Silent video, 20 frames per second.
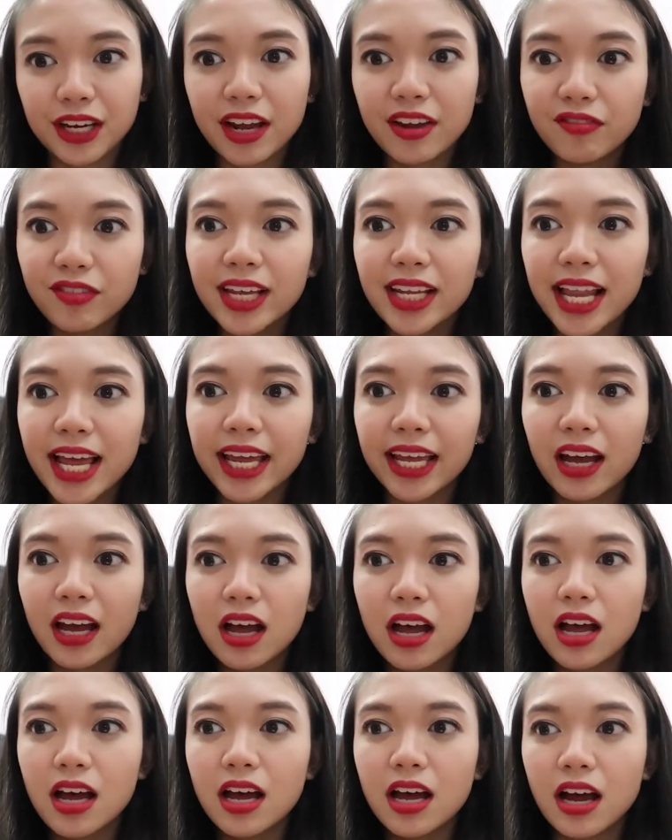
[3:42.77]
I feel like
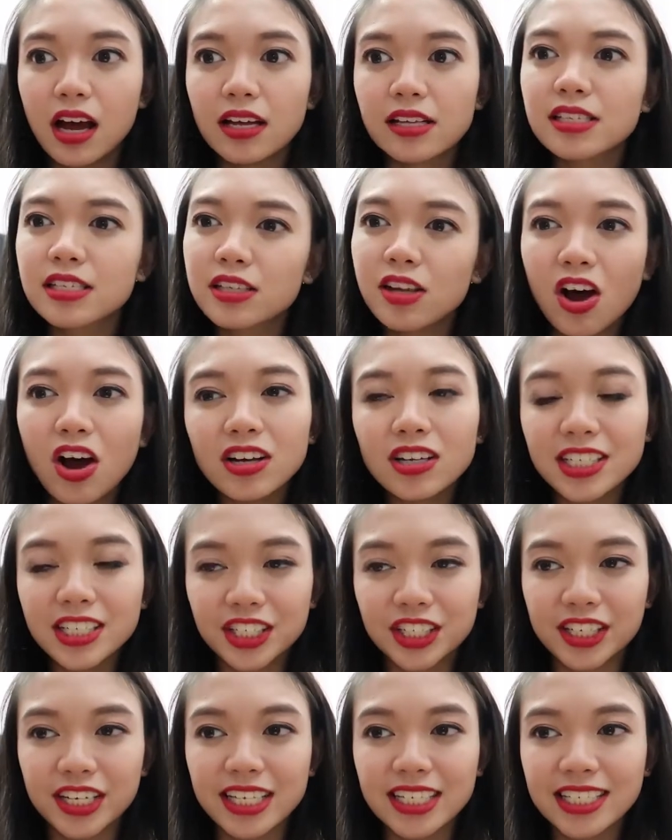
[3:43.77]
a
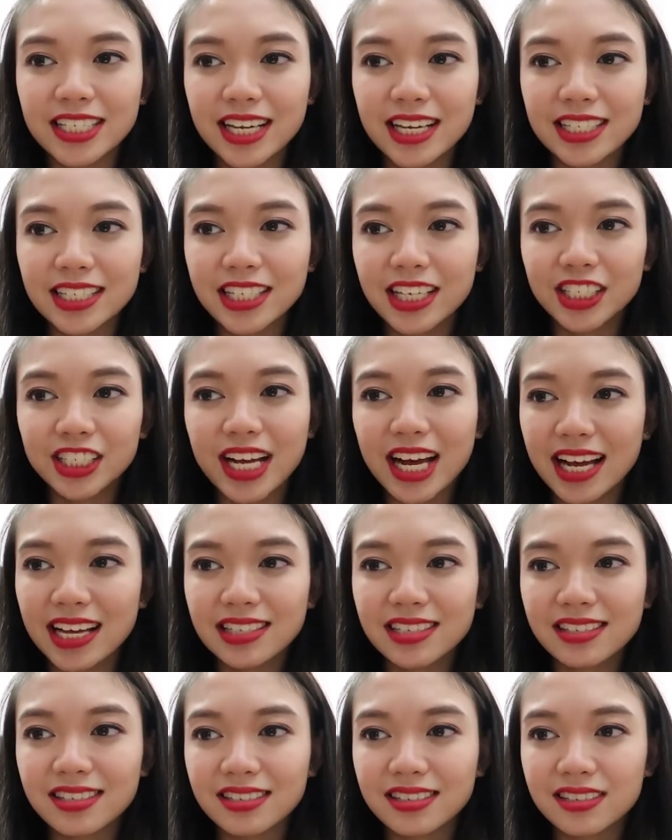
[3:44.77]
songstress such
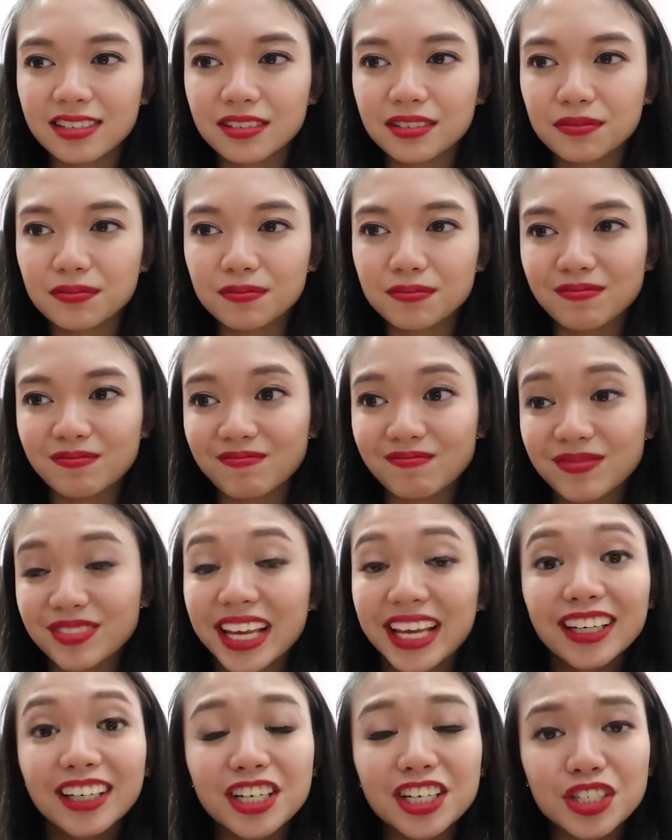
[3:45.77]
as
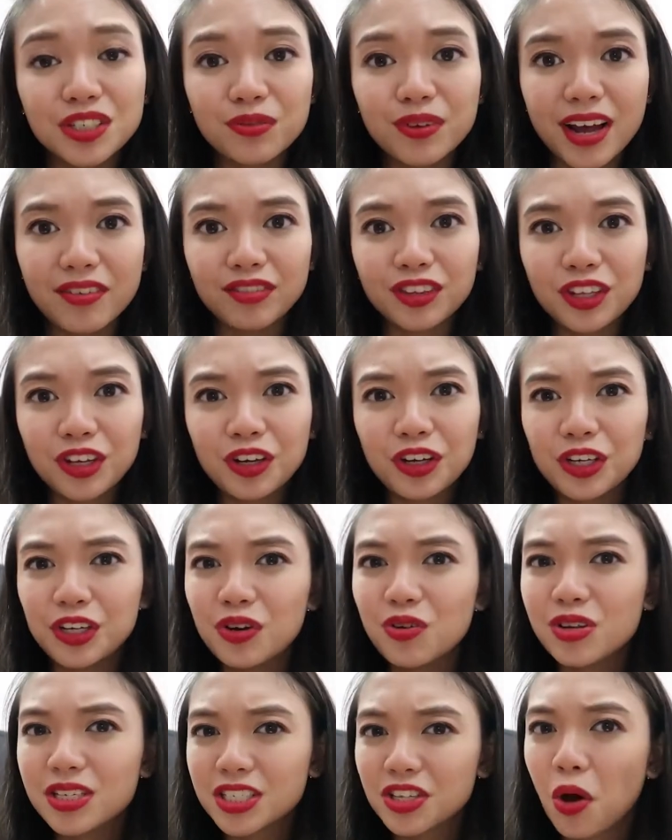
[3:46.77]
Taylor Swift could
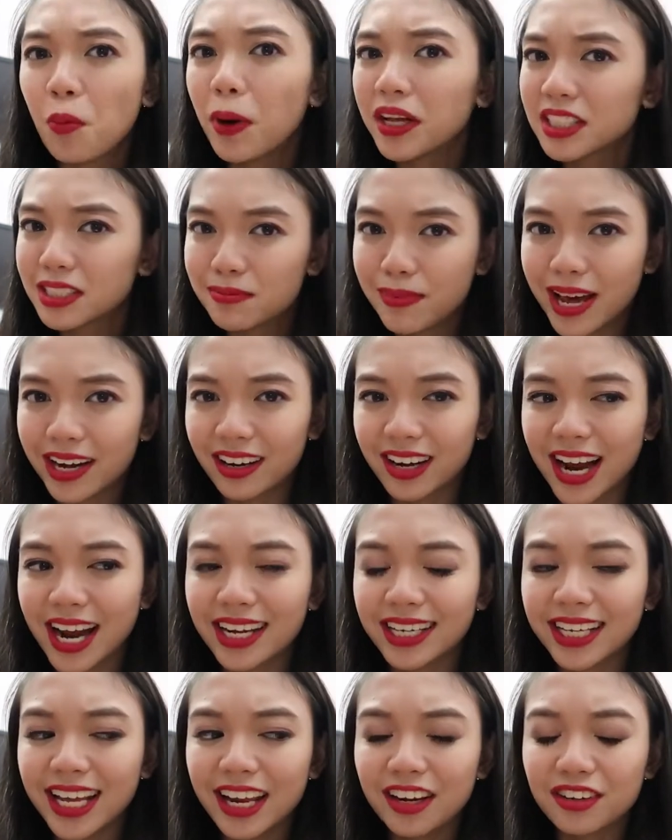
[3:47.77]
do so much better
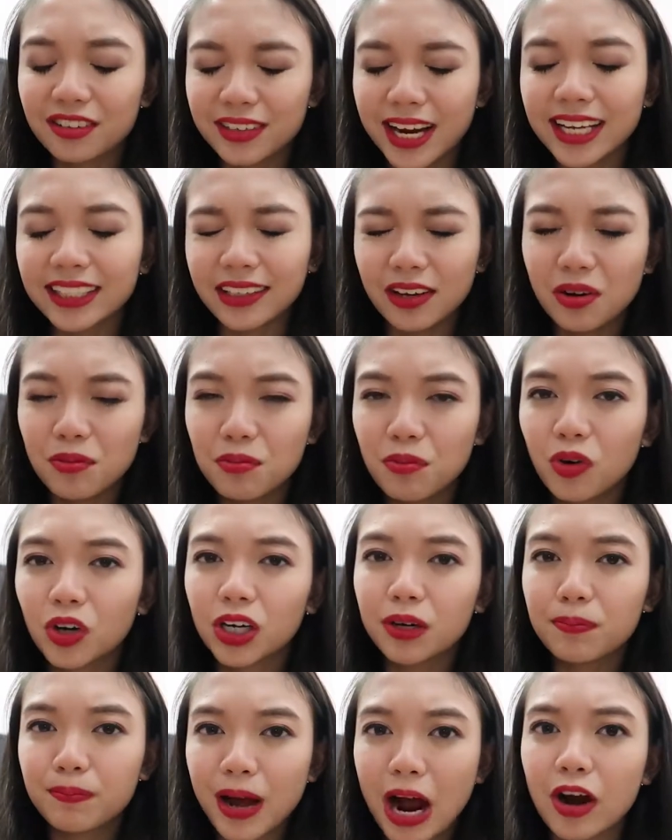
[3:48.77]
and can write a
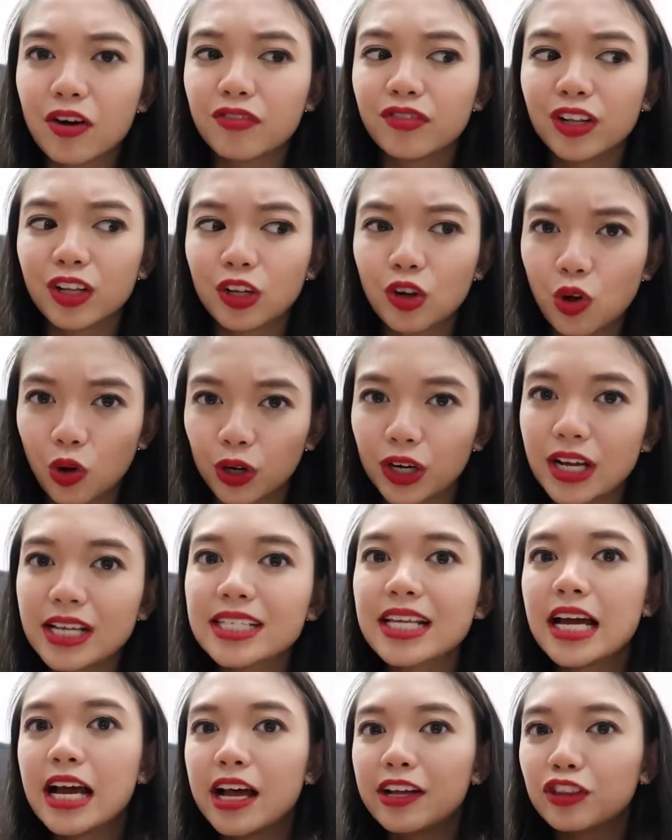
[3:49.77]
more powerful
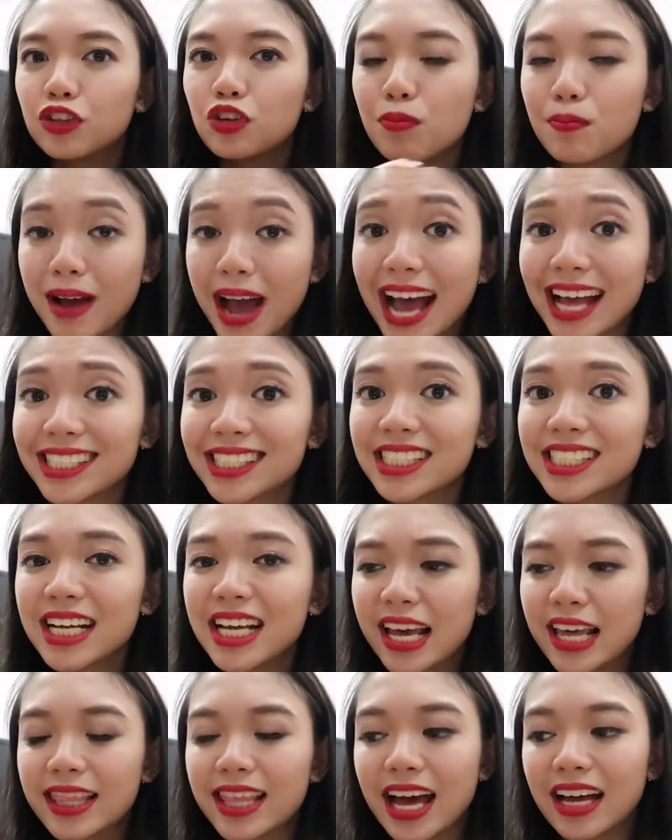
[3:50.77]
chorus to match
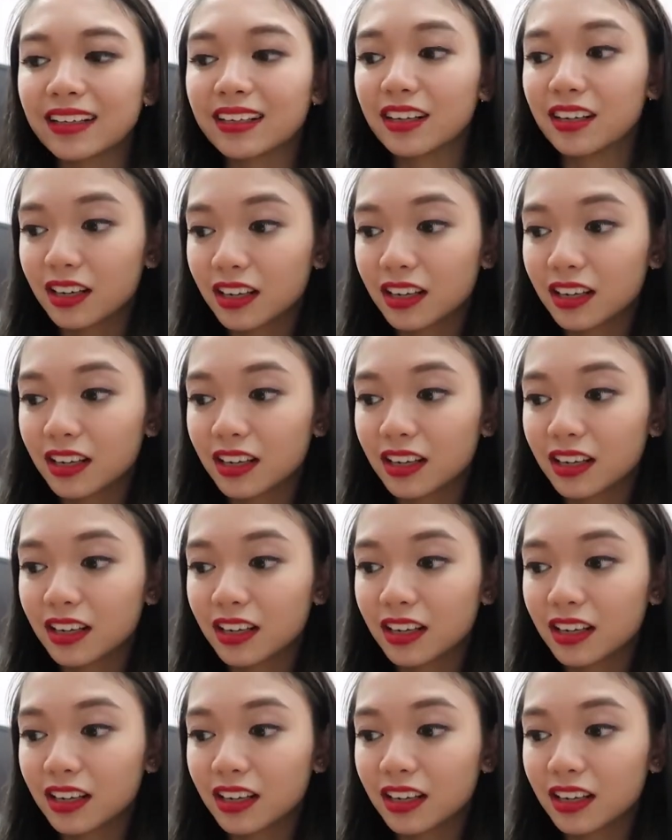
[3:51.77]
that